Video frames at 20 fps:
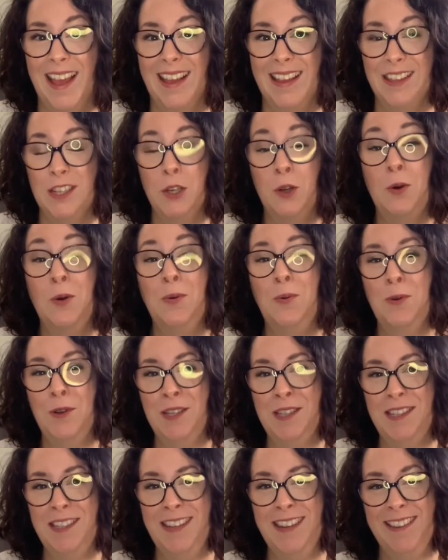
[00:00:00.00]
So we're
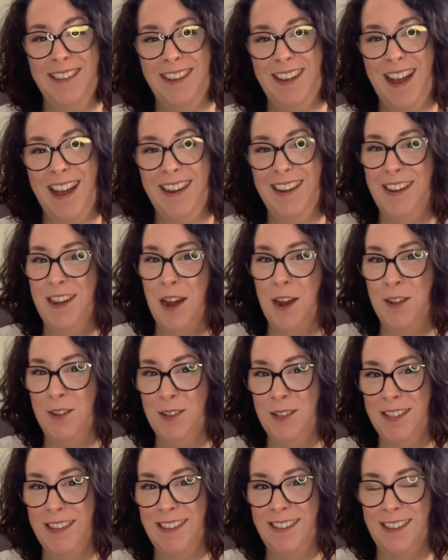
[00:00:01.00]
seeing the kind of
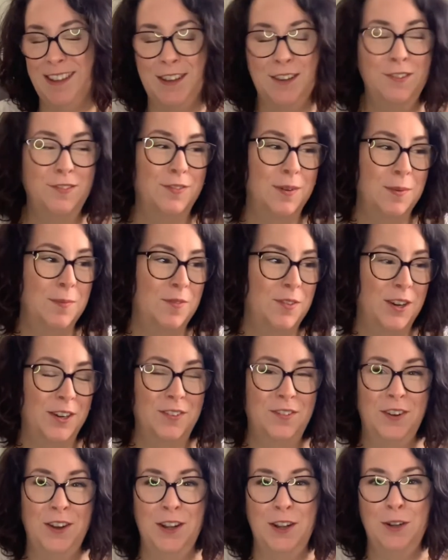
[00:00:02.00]
colors I love. I'm very,
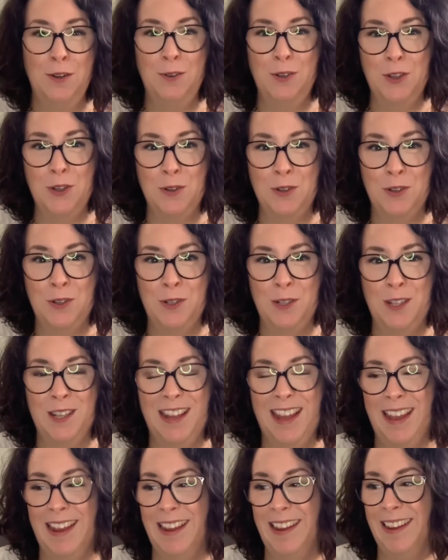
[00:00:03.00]
very neutral.
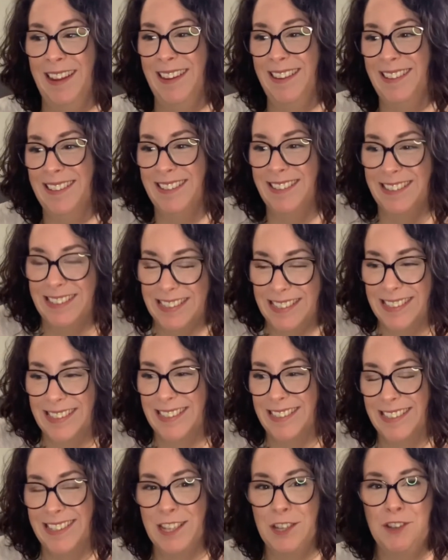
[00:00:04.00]
I
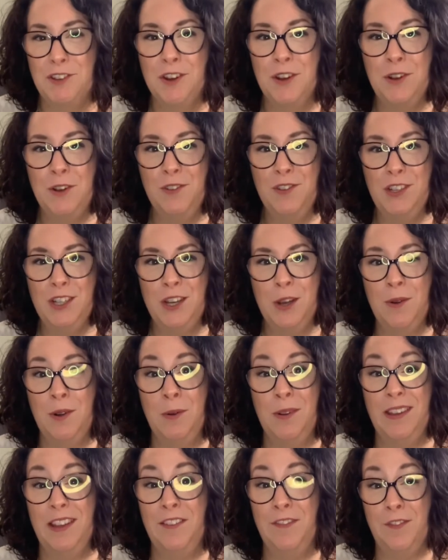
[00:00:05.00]
struggle to go in
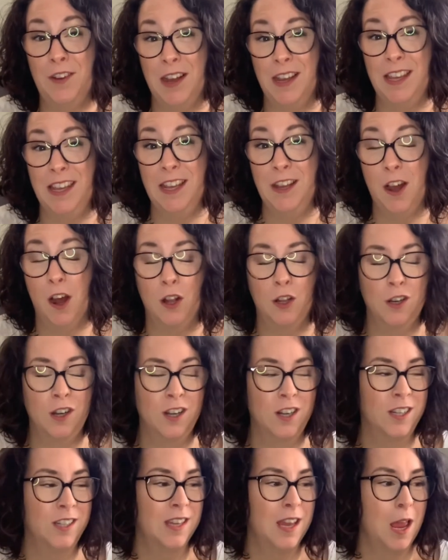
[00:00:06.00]
really funky
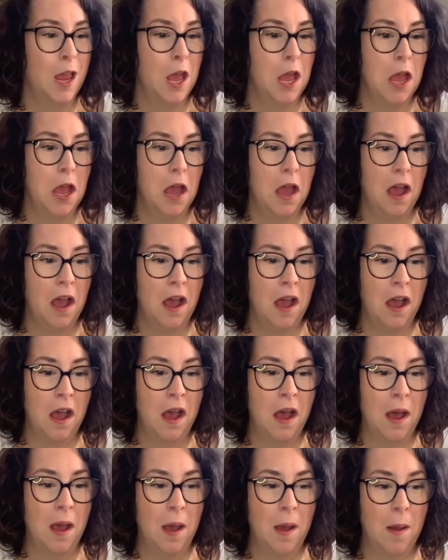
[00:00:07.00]
colors.
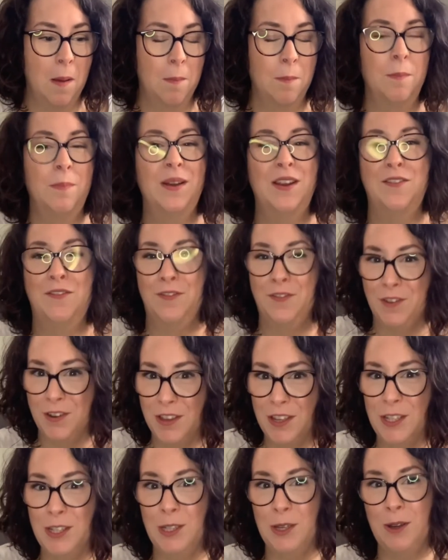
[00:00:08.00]
Um, but for the
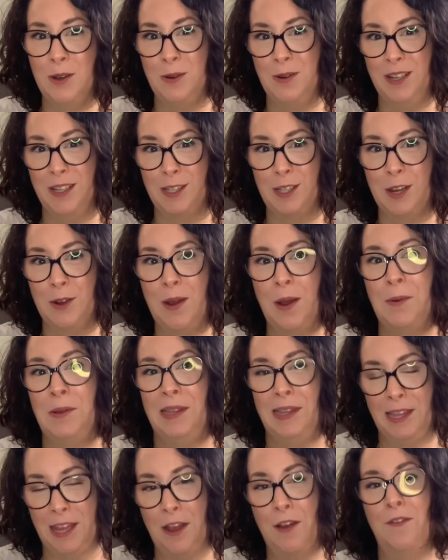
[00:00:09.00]
Soho Disco, I would
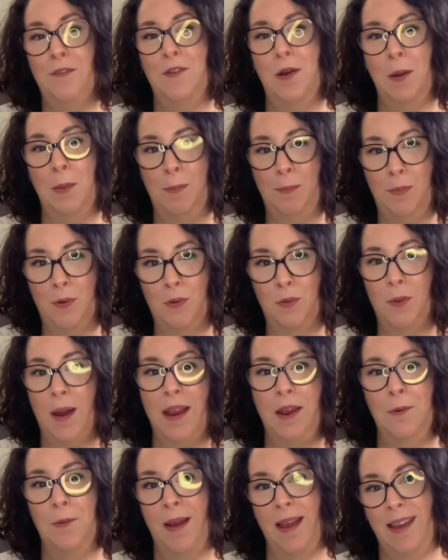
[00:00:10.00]
love a bright
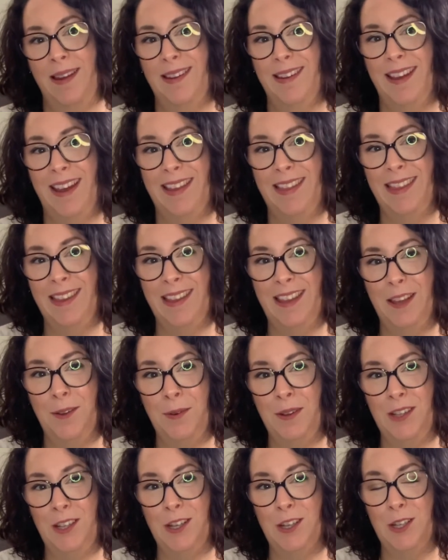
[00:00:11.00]
red. I think it
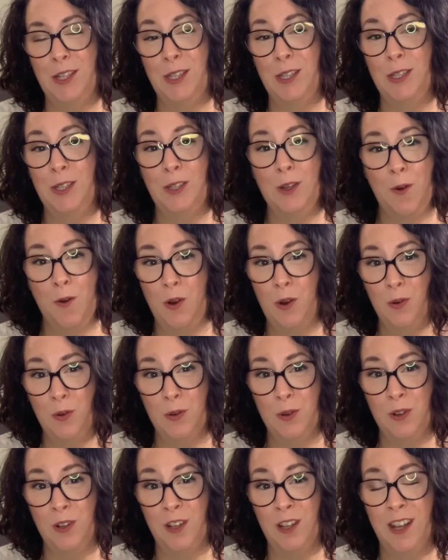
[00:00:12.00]
would look so
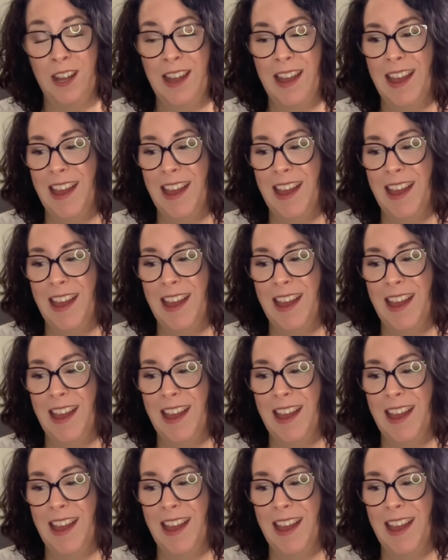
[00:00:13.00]
cool.